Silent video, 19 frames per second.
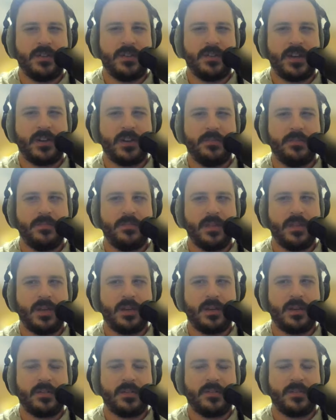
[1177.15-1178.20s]
If I come
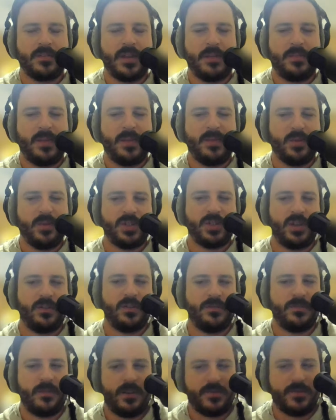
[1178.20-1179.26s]
at the top of my
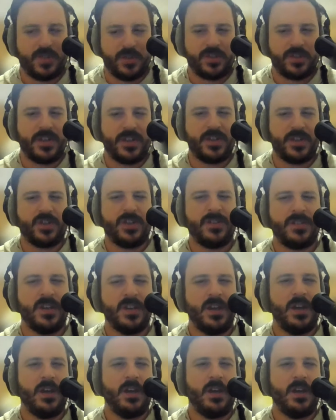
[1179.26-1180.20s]
bookshelf, we have search stations.